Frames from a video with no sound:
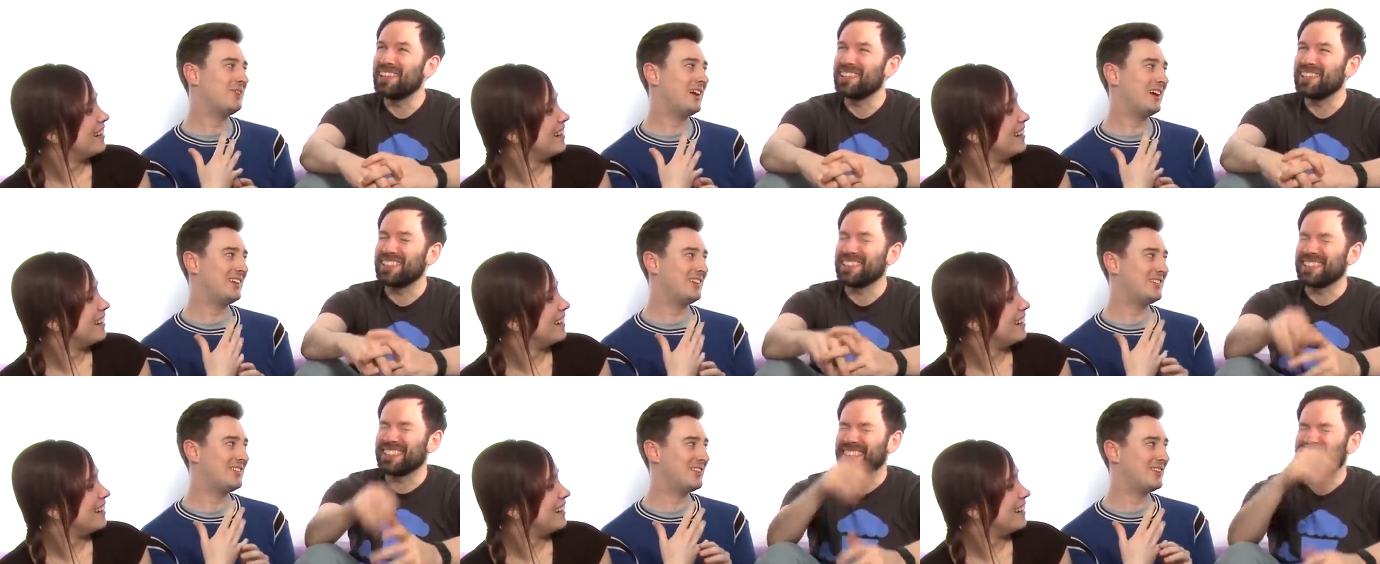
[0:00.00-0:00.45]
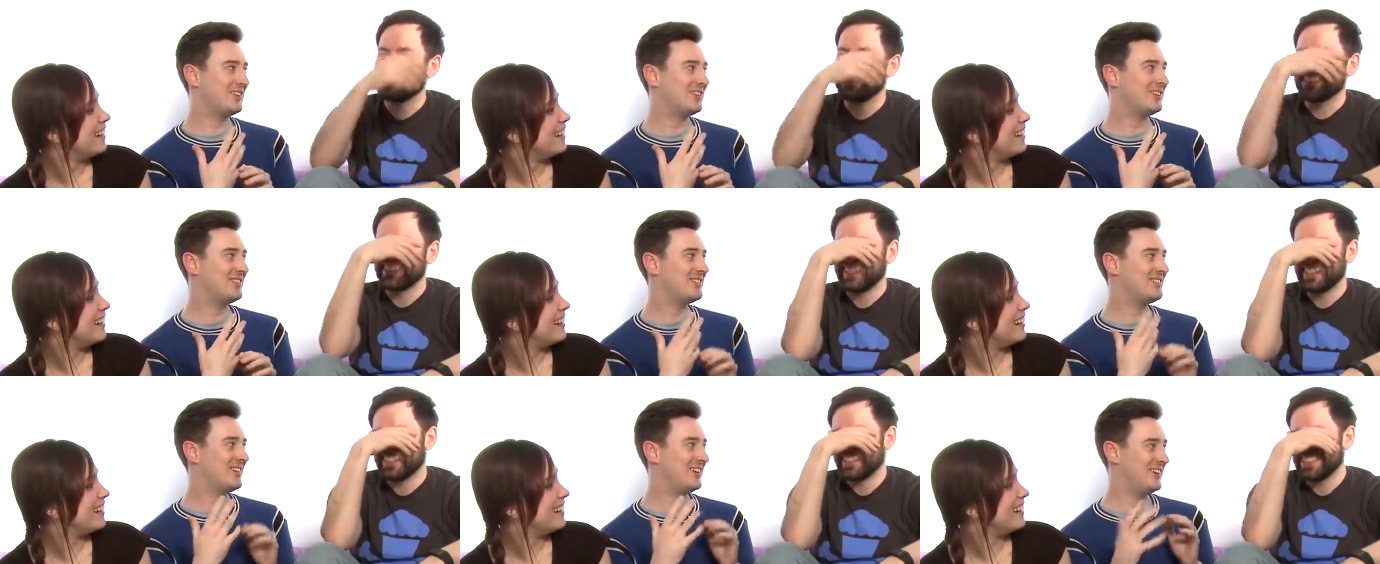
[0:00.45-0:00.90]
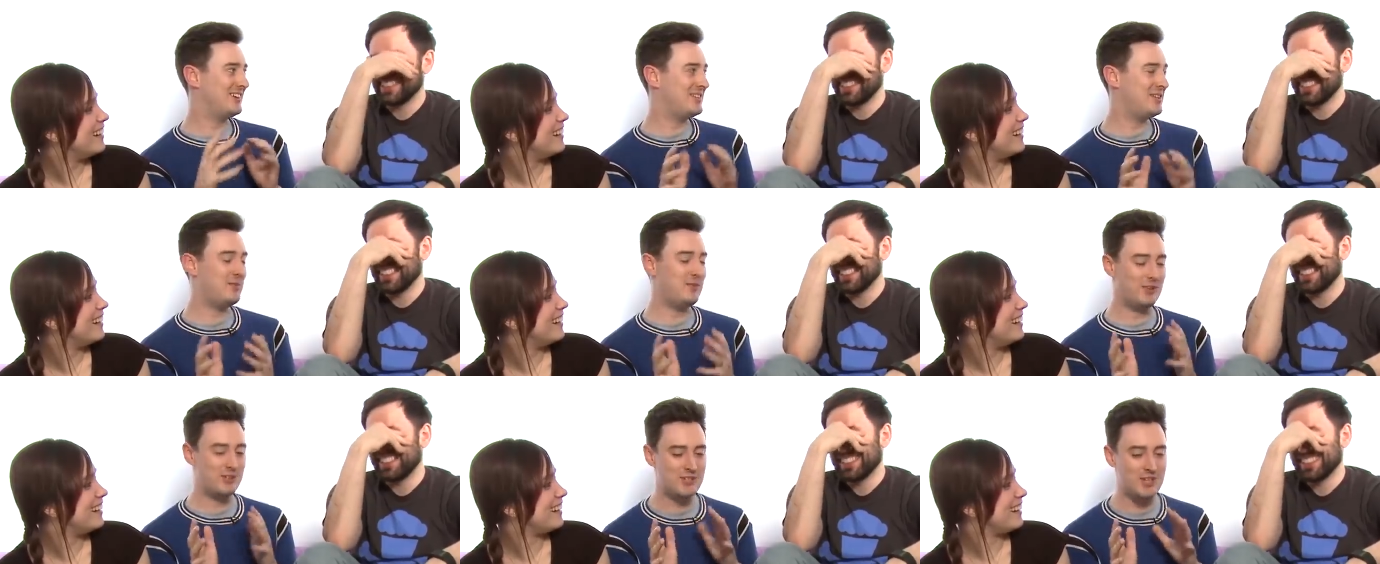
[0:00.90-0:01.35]
Speaker 1: That is the
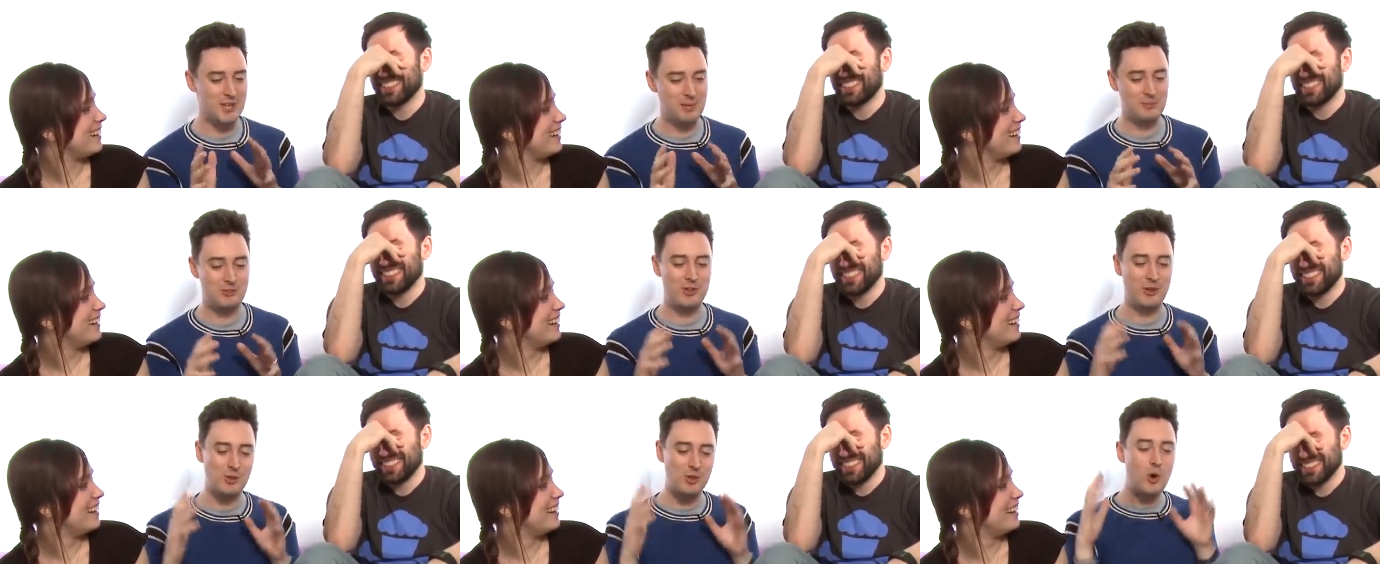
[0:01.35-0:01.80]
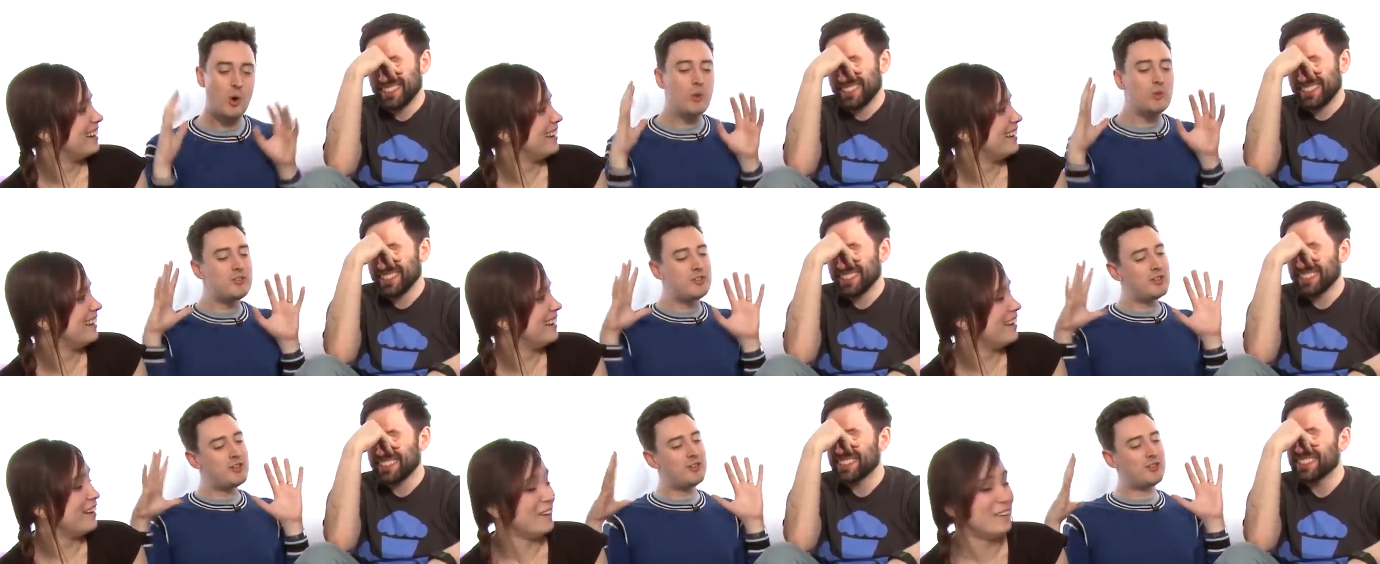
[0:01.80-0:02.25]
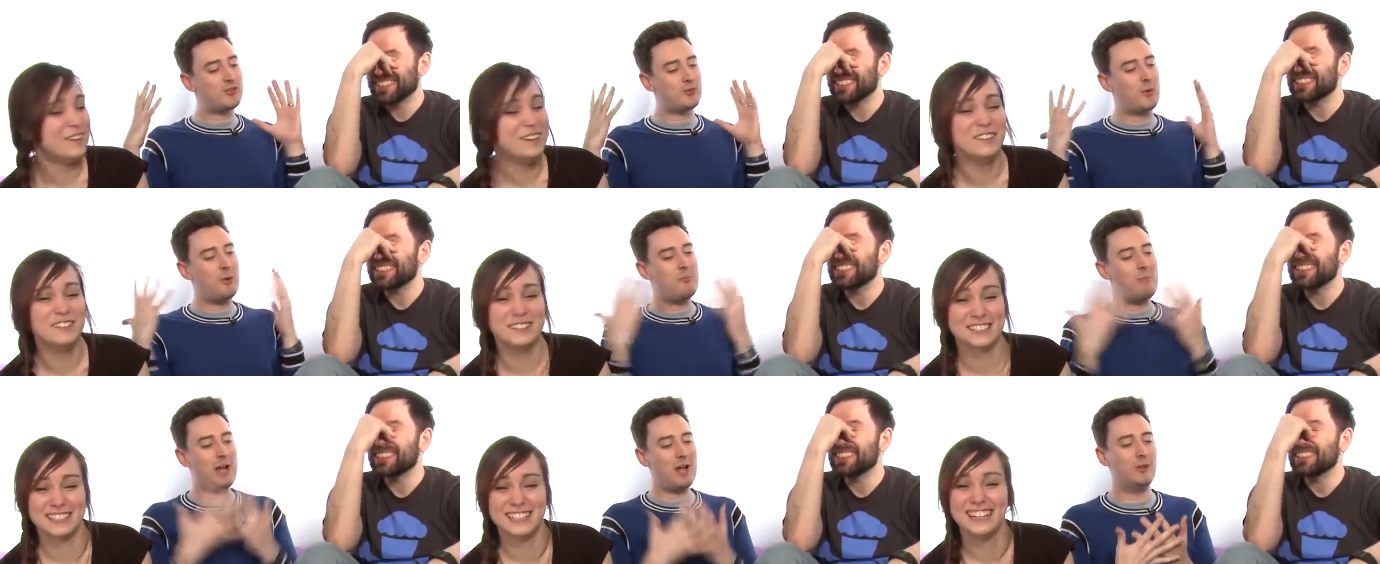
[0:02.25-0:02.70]
scientific term. So continents
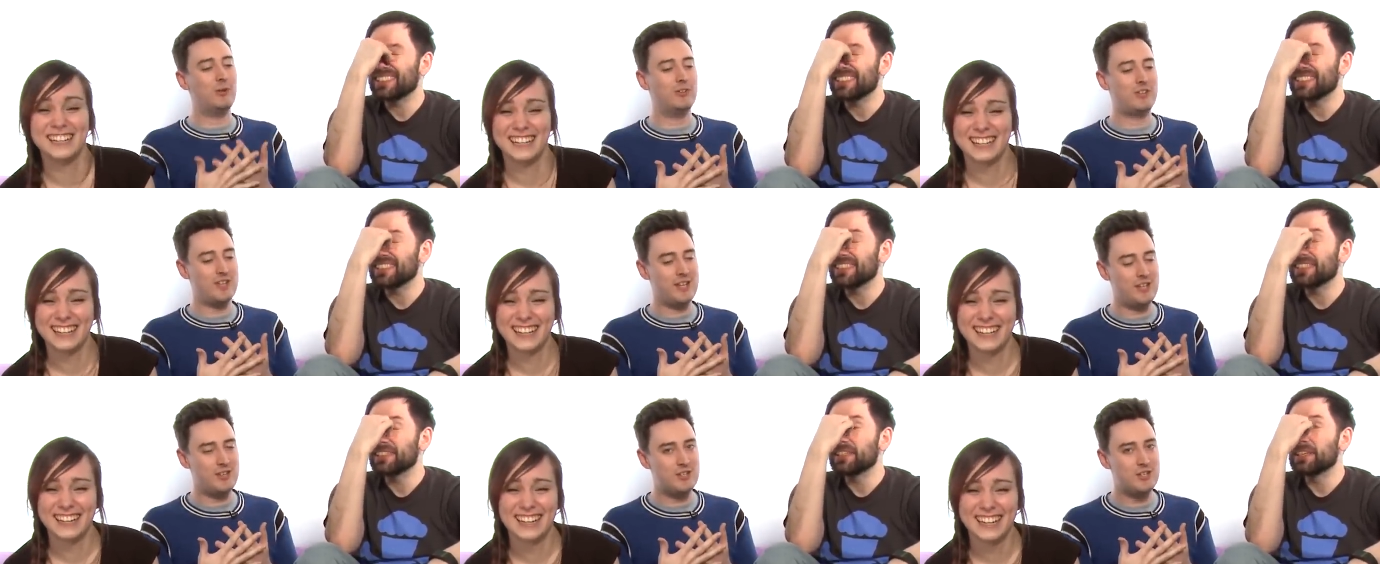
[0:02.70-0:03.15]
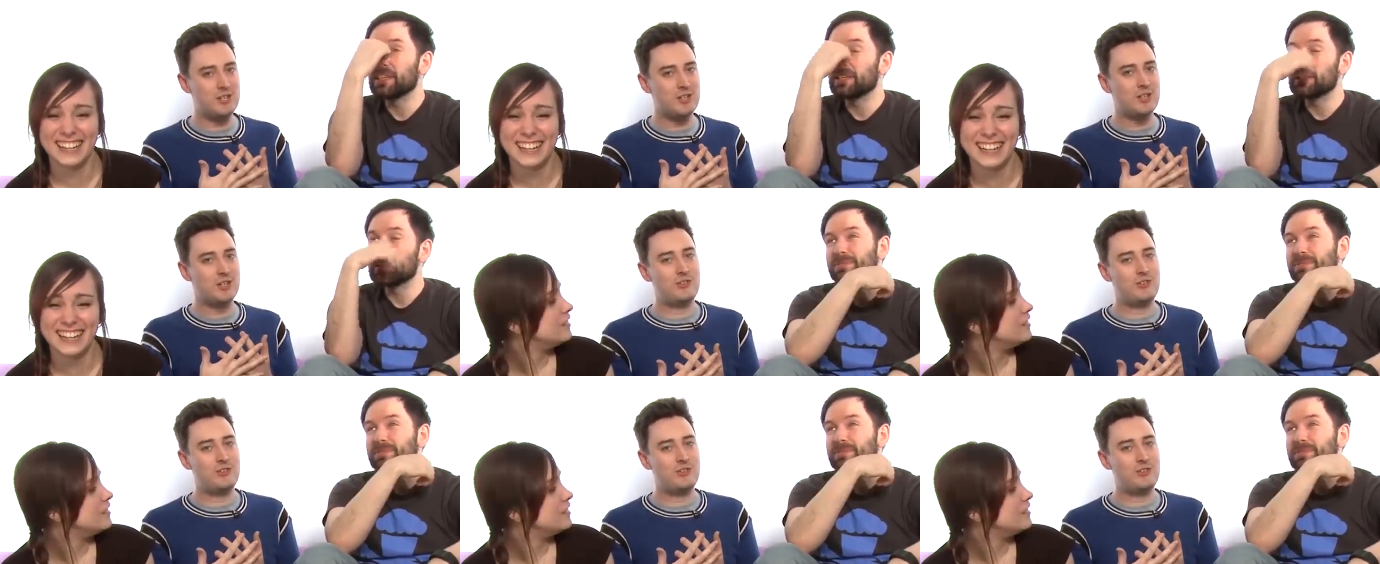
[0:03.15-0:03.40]
were melded.